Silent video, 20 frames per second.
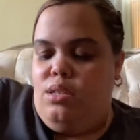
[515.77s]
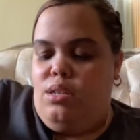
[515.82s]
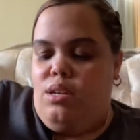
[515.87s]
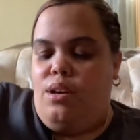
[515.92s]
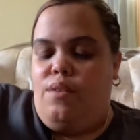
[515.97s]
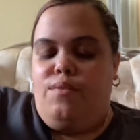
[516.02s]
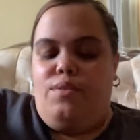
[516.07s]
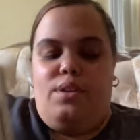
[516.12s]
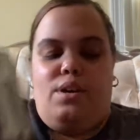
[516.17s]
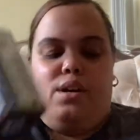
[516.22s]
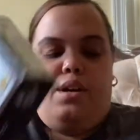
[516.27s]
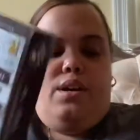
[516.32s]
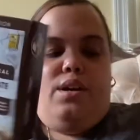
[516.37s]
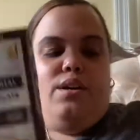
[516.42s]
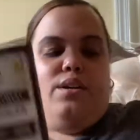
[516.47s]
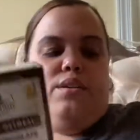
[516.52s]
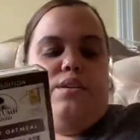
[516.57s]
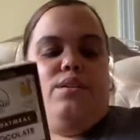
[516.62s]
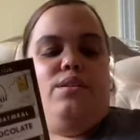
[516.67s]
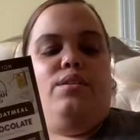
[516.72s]
of the
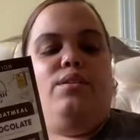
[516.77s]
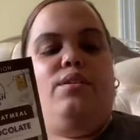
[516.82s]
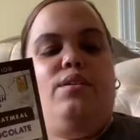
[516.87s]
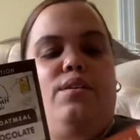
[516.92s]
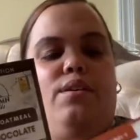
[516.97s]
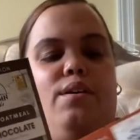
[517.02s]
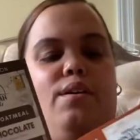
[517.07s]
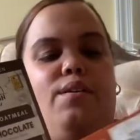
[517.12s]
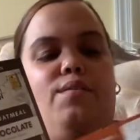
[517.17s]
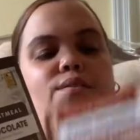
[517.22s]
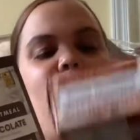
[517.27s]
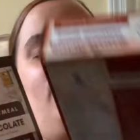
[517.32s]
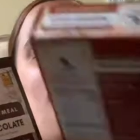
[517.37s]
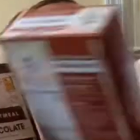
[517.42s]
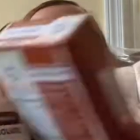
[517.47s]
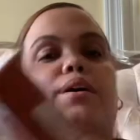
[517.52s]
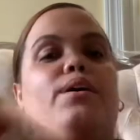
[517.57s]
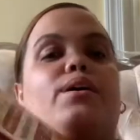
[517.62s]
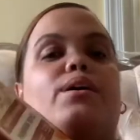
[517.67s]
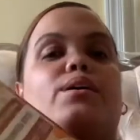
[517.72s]
of the
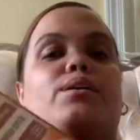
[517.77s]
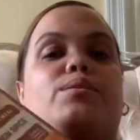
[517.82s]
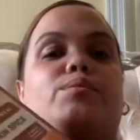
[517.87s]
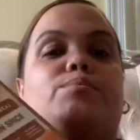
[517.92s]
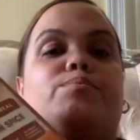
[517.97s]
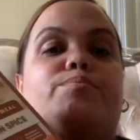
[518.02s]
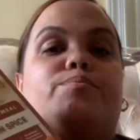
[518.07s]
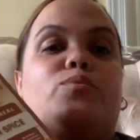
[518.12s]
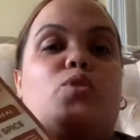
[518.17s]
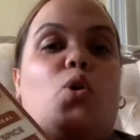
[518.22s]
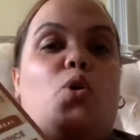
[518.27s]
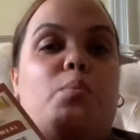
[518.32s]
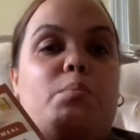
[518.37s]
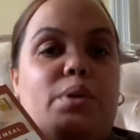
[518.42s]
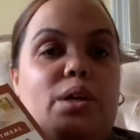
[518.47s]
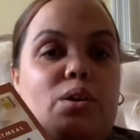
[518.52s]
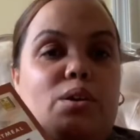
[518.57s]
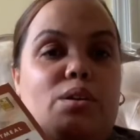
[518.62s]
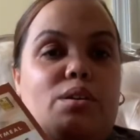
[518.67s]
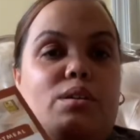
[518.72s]
um
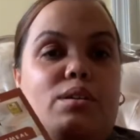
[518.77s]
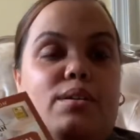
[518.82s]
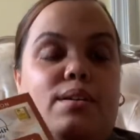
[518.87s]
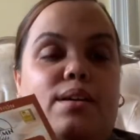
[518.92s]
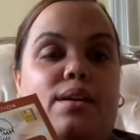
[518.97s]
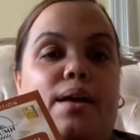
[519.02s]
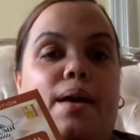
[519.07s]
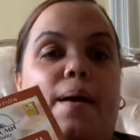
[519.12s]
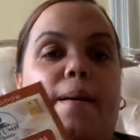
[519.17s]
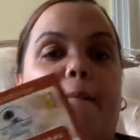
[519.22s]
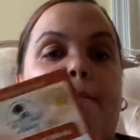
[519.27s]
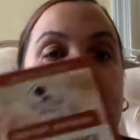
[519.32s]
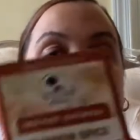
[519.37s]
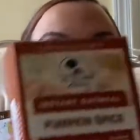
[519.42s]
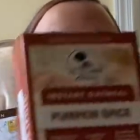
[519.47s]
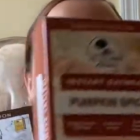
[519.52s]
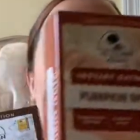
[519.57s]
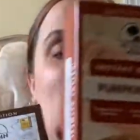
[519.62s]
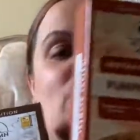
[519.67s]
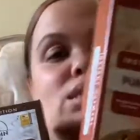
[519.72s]
oatmeal
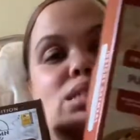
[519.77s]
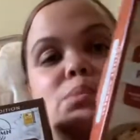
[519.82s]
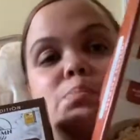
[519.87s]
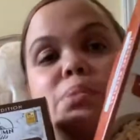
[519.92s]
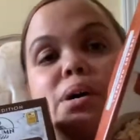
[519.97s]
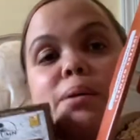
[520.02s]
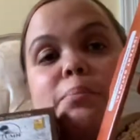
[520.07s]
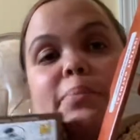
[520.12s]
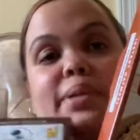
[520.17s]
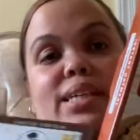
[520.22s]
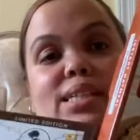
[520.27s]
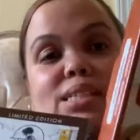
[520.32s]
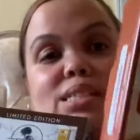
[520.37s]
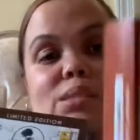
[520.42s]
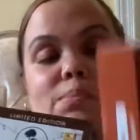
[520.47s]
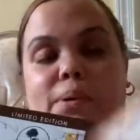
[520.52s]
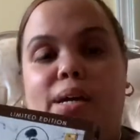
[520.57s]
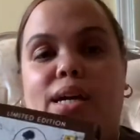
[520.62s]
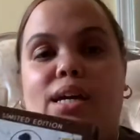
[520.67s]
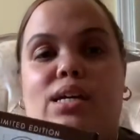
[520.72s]
packets, pumpkin
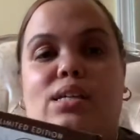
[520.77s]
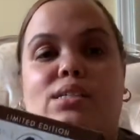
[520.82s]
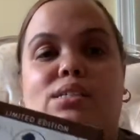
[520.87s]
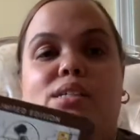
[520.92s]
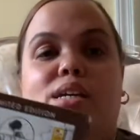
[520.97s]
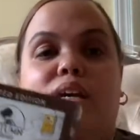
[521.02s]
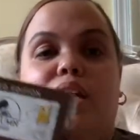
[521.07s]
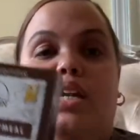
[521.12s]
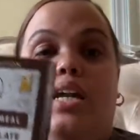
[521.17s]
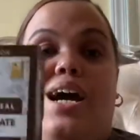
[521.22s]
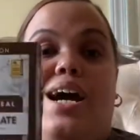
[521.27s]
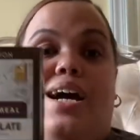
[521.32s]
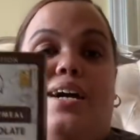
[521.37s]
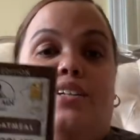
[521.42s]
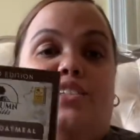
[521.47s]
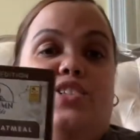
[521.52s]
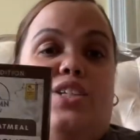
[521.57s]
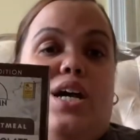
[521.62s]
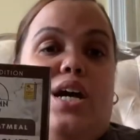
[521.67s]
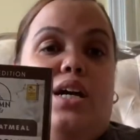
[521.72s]
spice, and hot
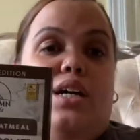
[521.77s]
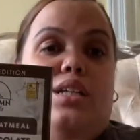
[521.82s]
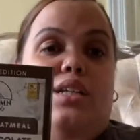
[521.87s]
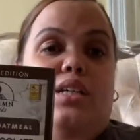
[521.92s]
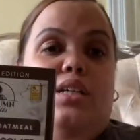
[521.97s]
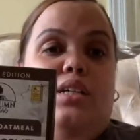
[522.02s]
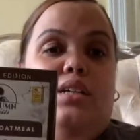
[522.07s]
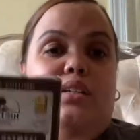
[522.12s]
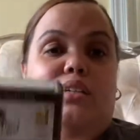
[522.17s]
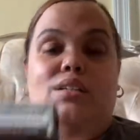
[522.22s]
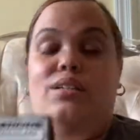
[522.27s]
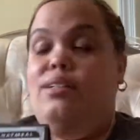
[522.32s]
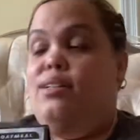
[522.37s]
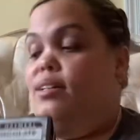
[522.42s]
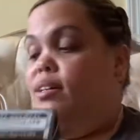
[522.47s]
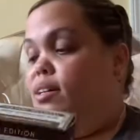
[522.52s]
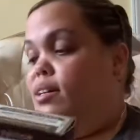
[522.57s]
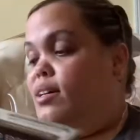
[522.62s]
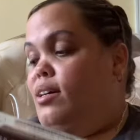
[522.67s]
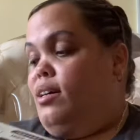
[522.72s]
chocolate.
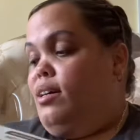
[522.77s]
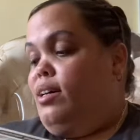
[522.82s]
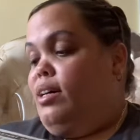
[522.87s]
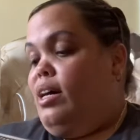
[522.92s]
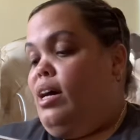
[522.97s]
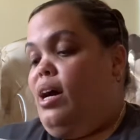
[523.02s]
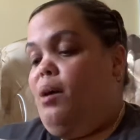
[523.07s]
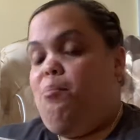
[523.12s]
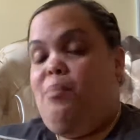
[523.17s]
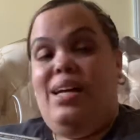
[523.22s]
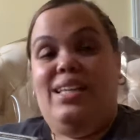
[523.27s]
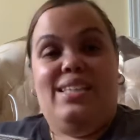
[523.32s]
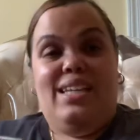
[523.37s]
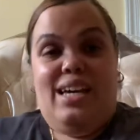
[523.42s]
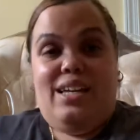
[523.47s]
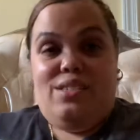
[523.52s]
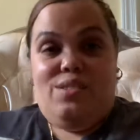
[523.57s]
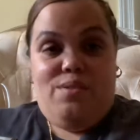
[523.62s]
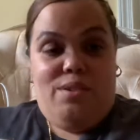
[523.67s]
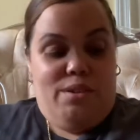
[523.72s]
My
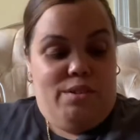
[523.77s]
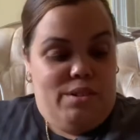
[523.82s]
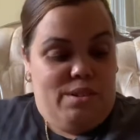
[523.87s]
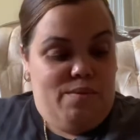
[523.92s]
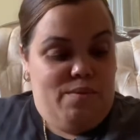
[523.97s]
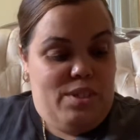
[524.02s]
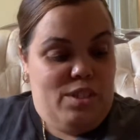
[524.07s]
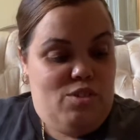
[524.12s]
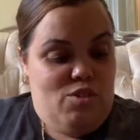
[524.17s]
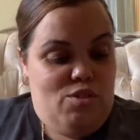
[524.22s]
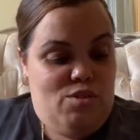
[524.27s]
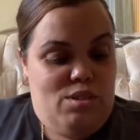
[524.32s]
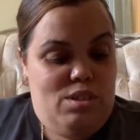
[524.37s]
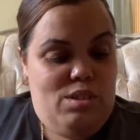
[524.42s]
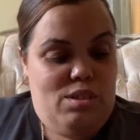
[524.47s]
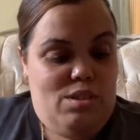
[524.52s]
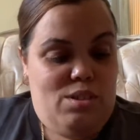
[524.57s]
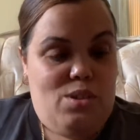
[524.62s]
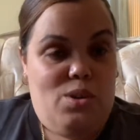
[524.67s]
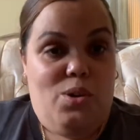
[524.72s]
dad's very
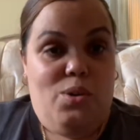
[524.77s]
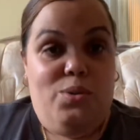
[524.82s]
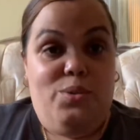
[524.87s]
adventurous, so